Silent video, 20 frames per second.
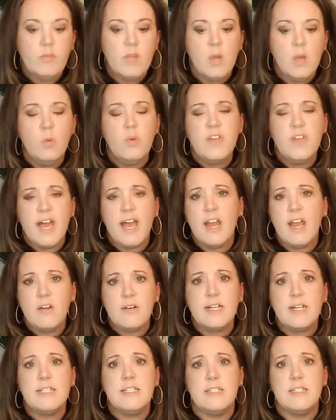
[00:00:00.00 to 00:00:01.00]
Well, the
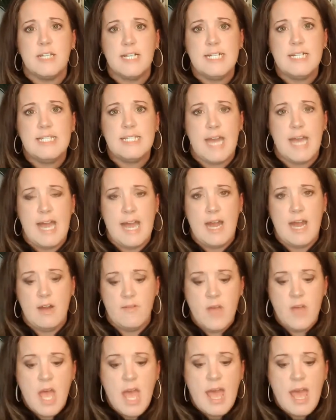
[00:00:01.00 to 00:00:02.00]
IRS does
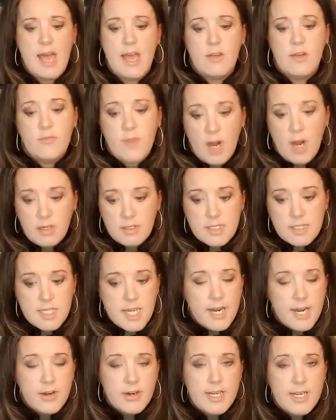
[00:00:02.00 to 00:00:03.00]
have a
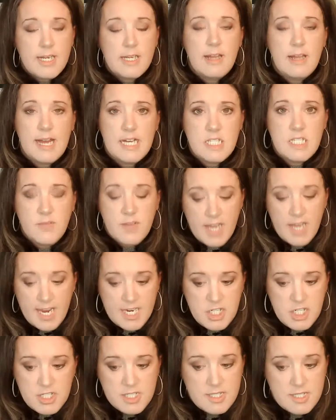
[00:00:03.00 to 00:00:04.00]
voluntary
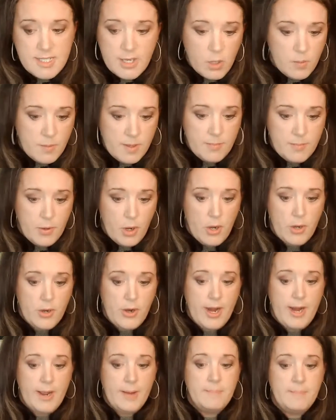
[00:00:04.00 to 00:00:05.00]
classification settlement
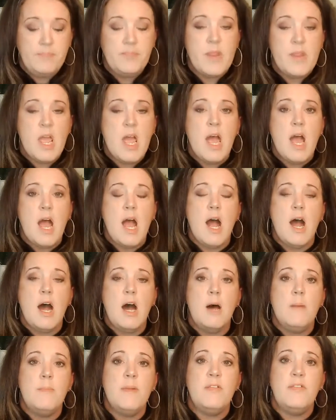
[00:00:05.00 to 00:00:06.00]
program
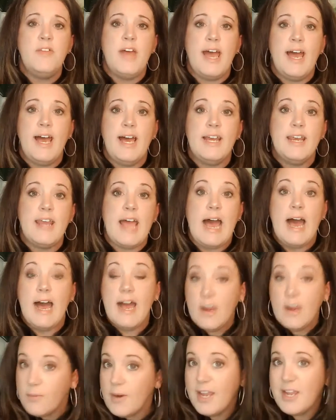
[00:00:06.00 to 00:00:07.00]
that
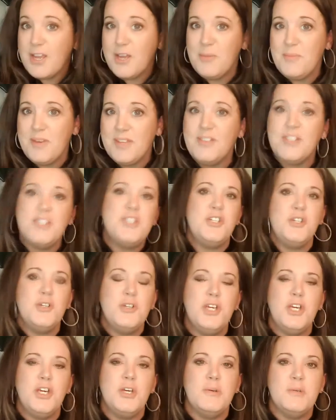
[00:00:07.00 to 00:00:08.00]
I recommend that you
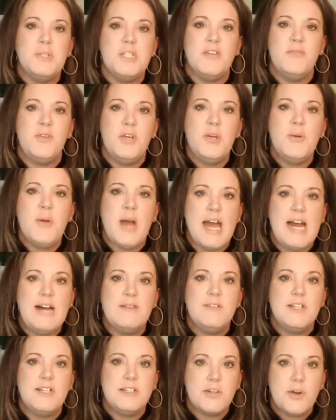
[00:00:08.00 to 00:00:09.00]
use if you
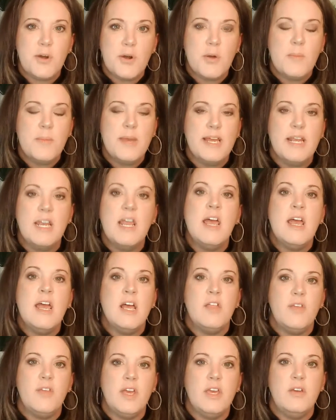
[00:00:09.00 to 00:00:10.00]
have determined
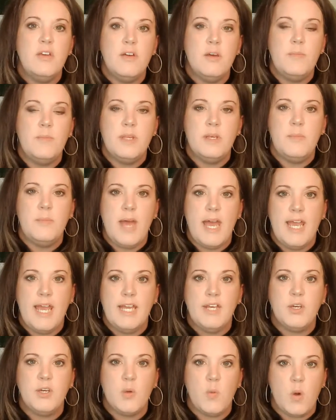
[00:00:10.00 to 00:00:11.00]
that you have been
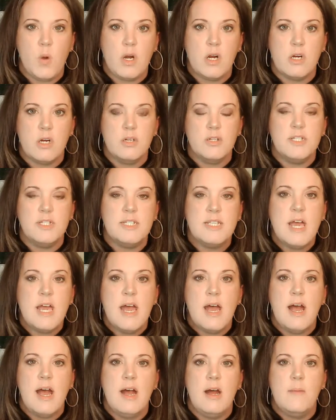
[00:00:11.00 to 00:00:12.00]
paying your workers
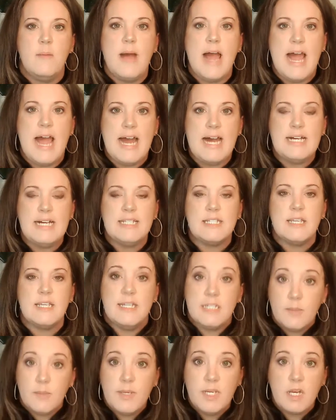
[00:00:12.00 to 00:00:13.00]
as
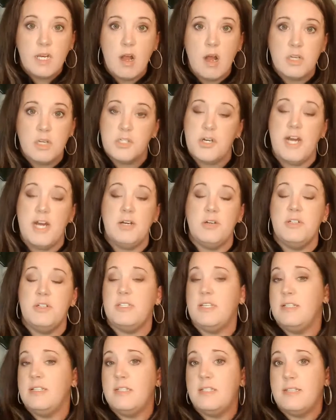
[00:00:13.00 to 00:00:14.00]
independent contractors
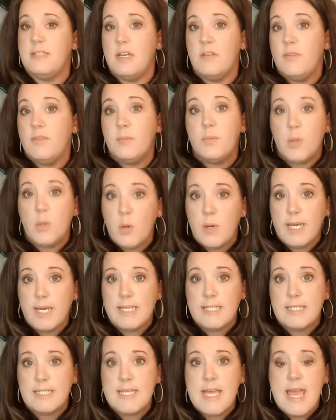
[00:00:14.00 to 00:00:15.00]
instead of
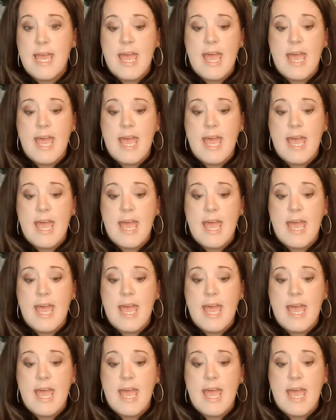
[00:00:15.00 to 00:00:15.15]
employees.